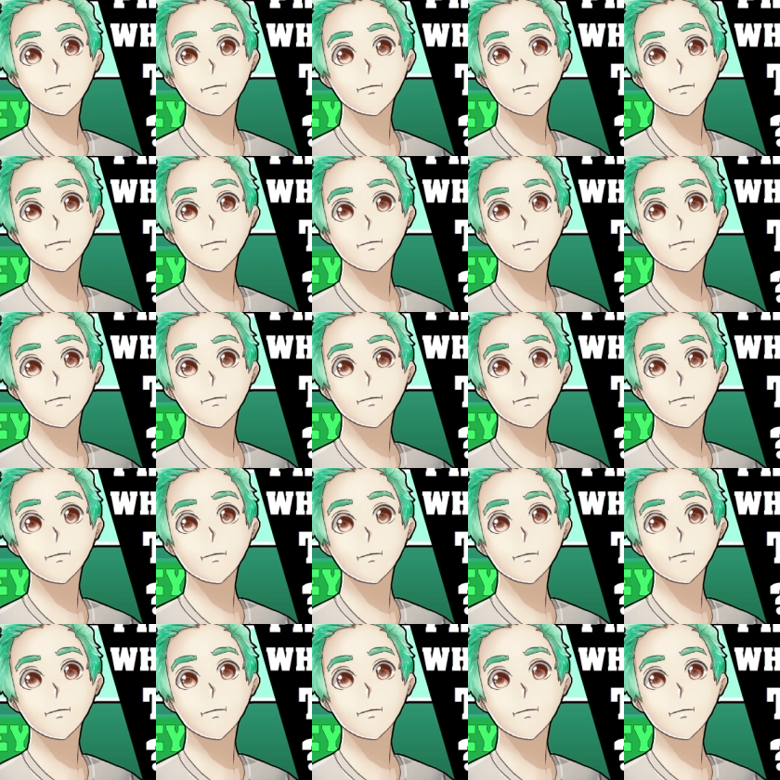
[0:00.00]
and
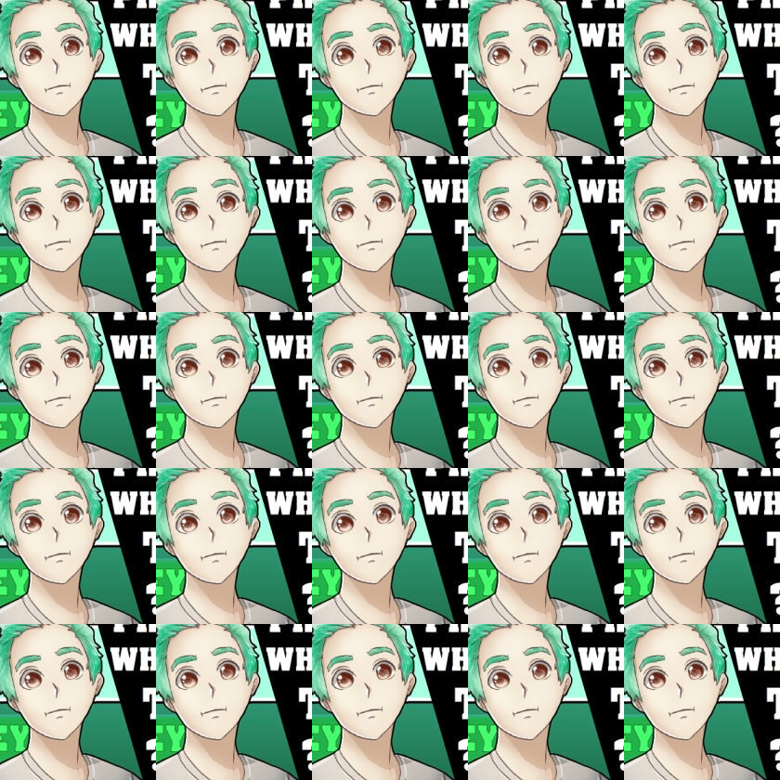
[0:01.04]
they'll
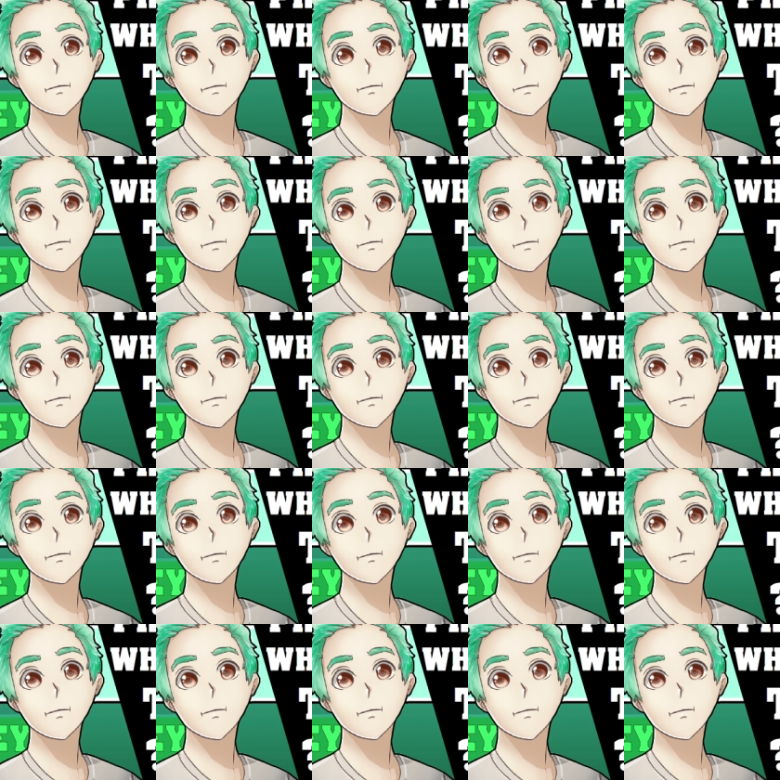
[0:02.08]
show you know
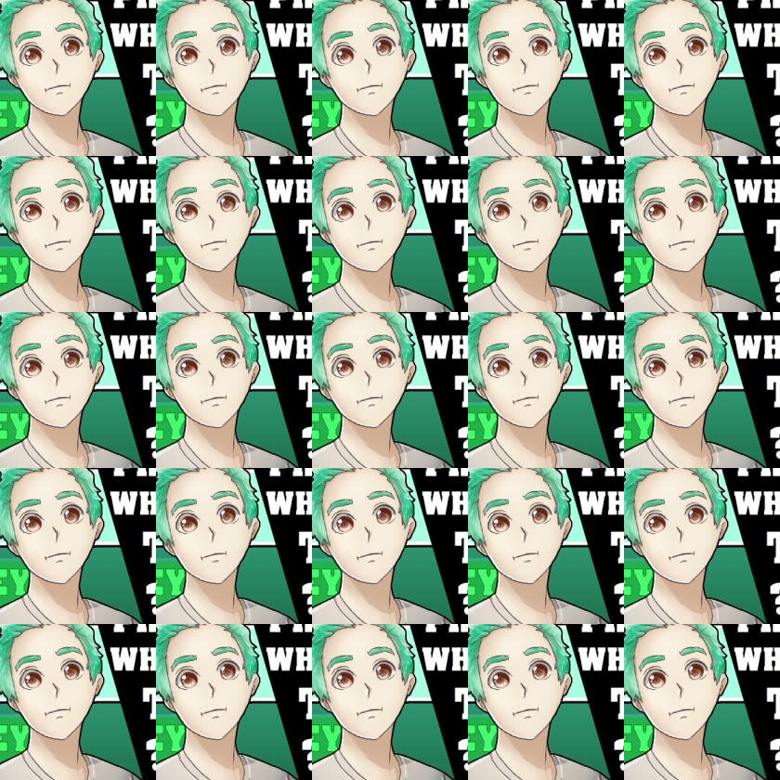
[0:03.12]
as long as it's